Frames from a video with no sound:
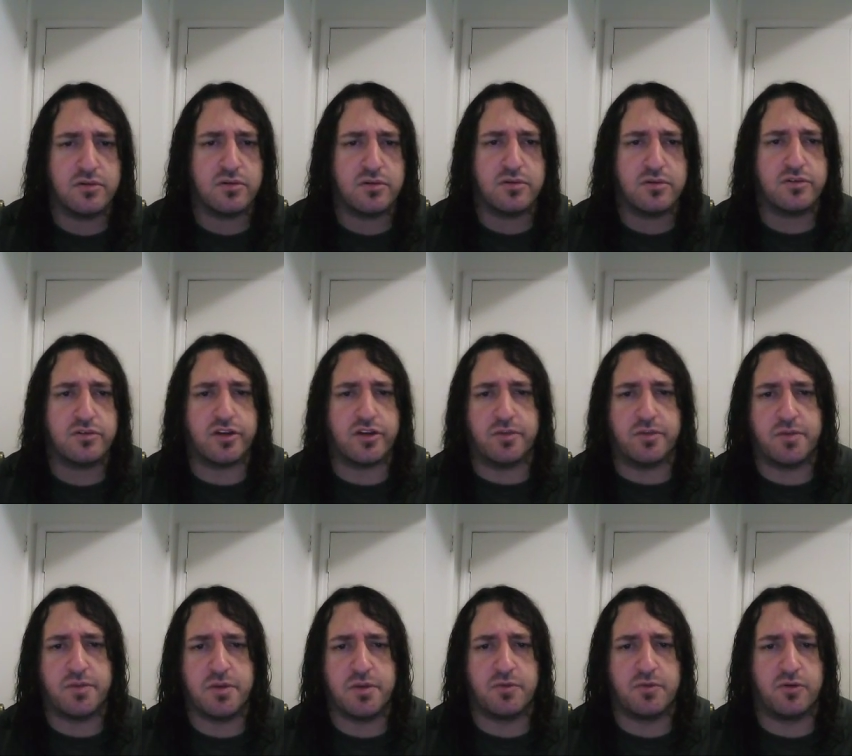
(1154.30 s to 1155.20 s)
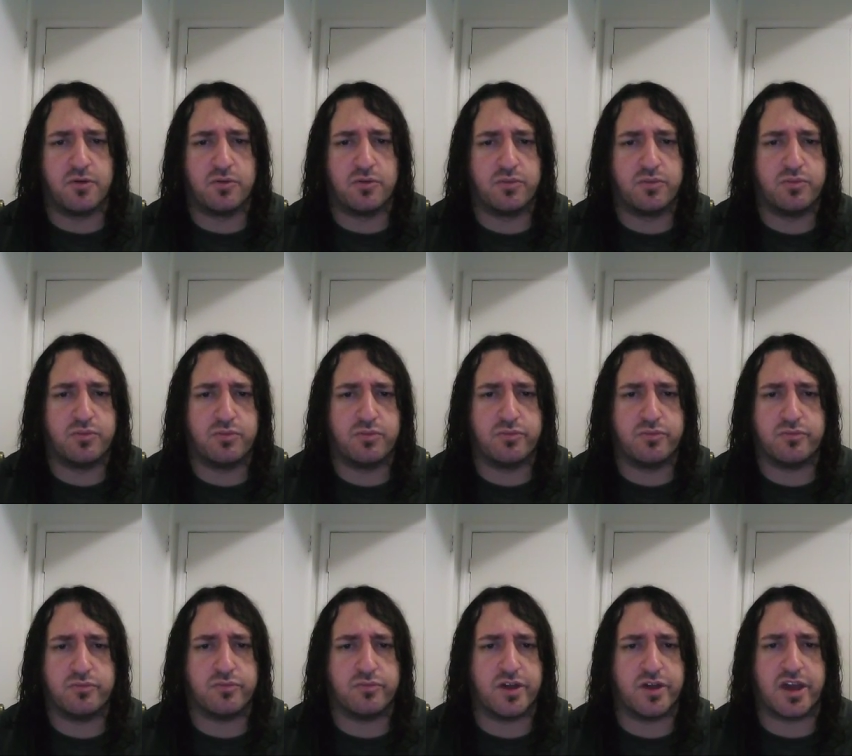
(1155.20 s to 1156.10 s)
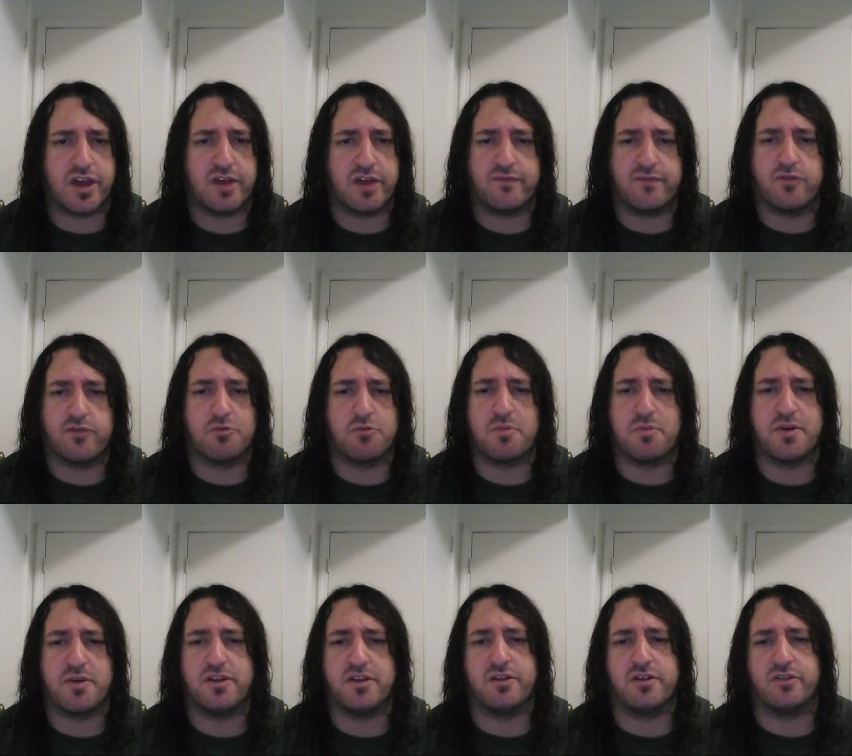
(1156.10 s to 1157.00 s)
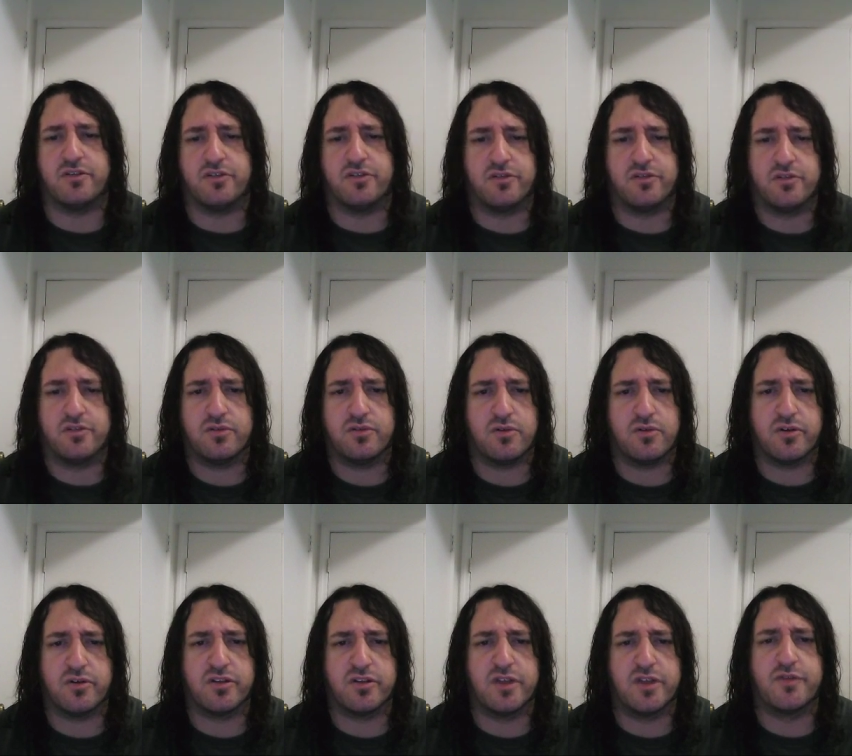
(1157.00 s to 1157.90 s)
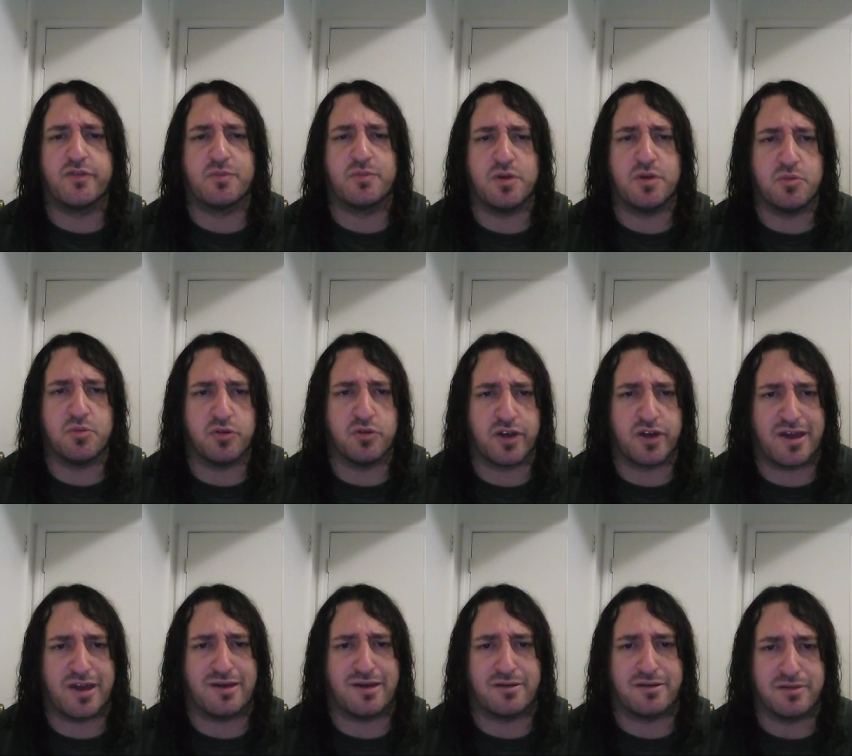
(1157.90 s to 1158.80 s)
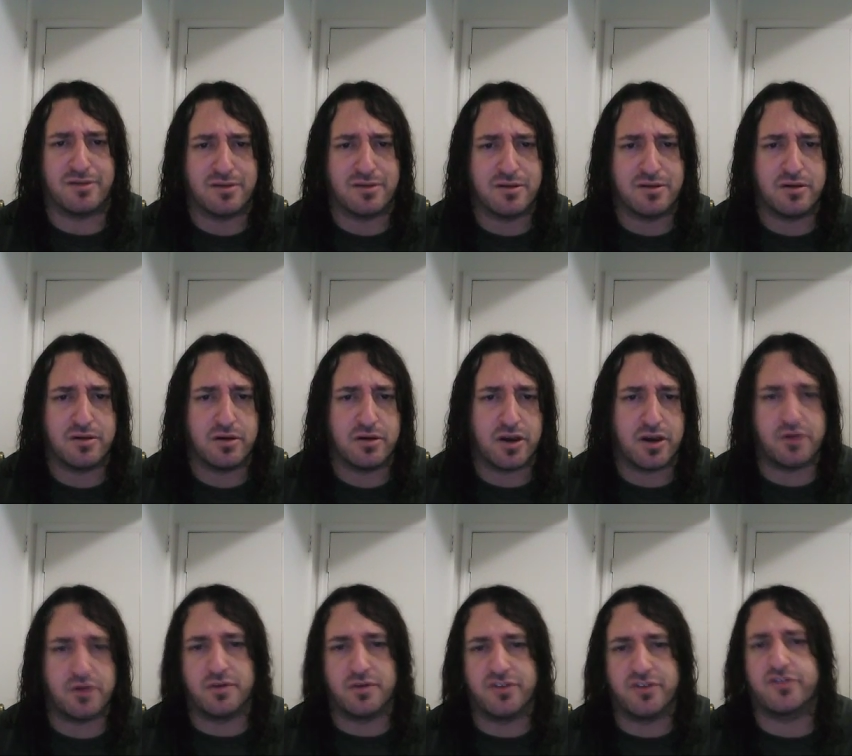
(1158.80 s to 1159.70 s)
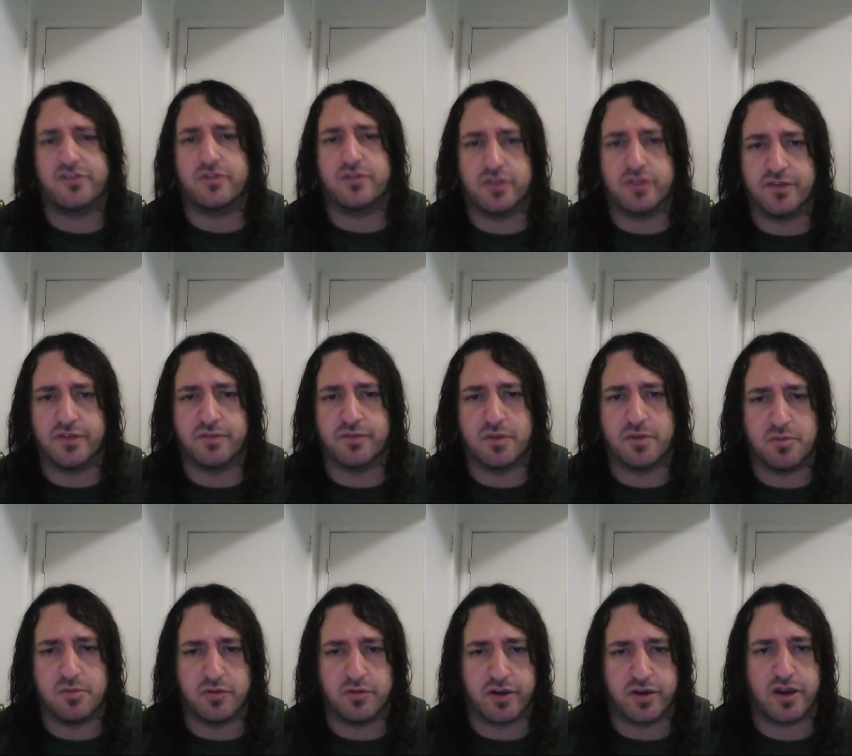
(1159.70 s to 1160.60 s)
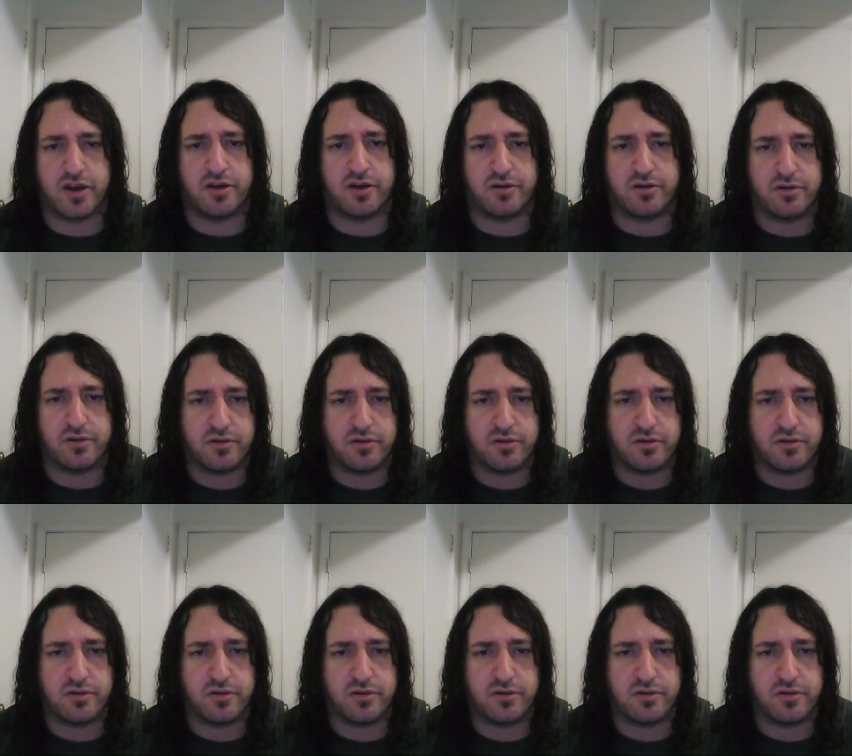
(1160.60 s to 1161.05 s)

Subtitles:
Dead people, they can't form opinions. Only living people can. And only certain living people can.